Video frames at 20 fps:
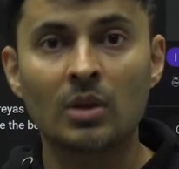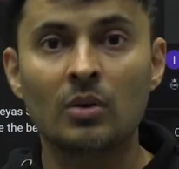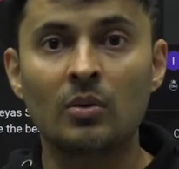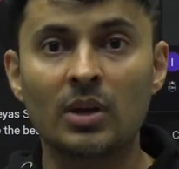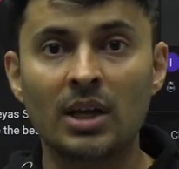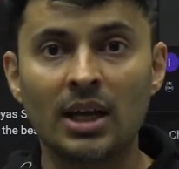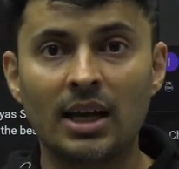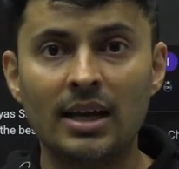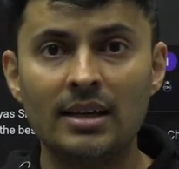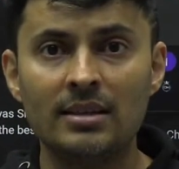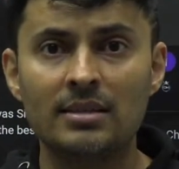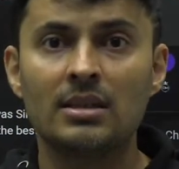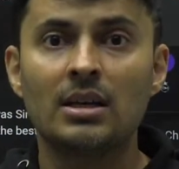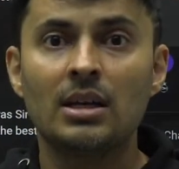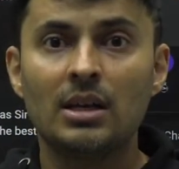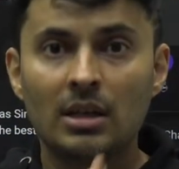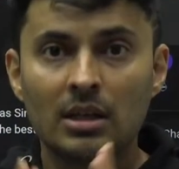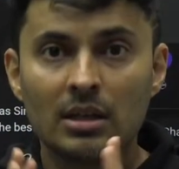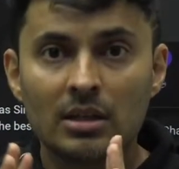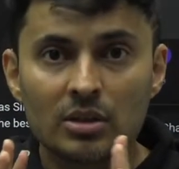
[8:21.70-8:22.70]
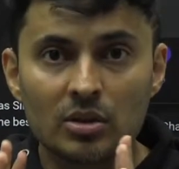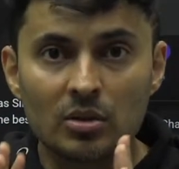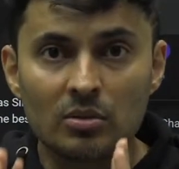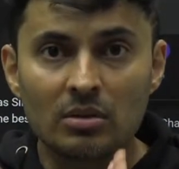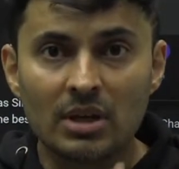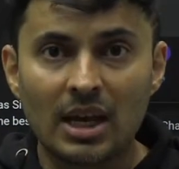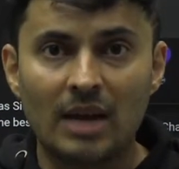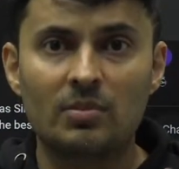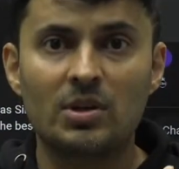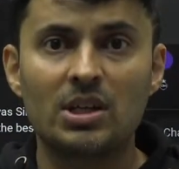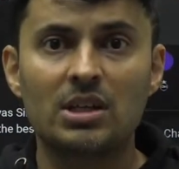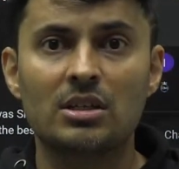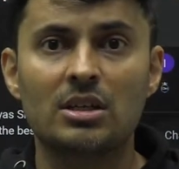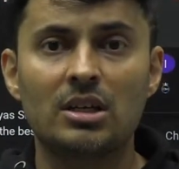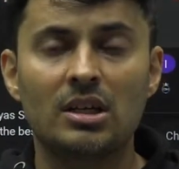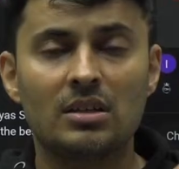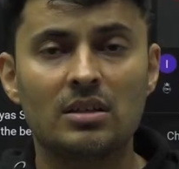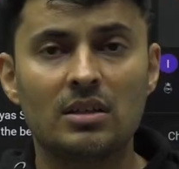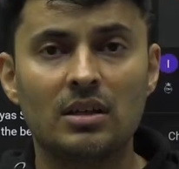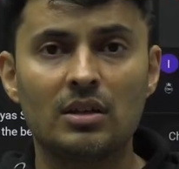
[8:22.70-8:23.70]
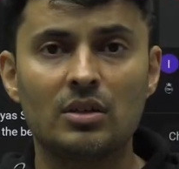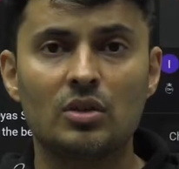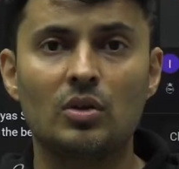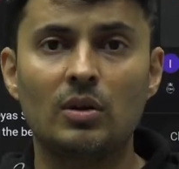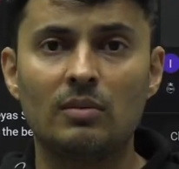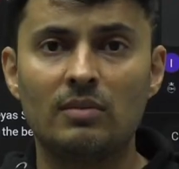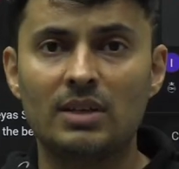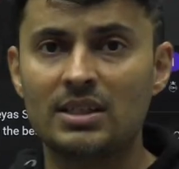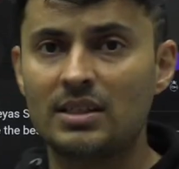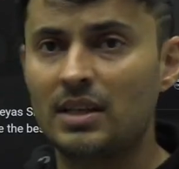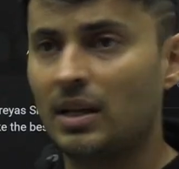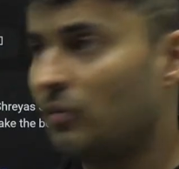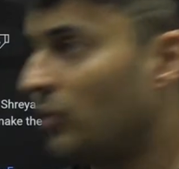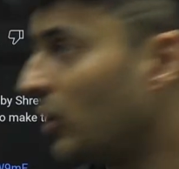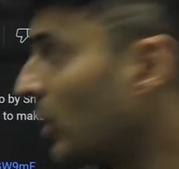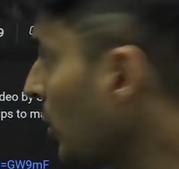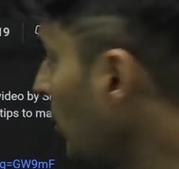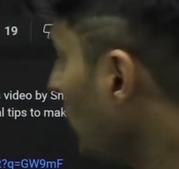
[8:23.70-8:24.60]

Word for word: Okay, guys. So Captain Shreyas sir is always there for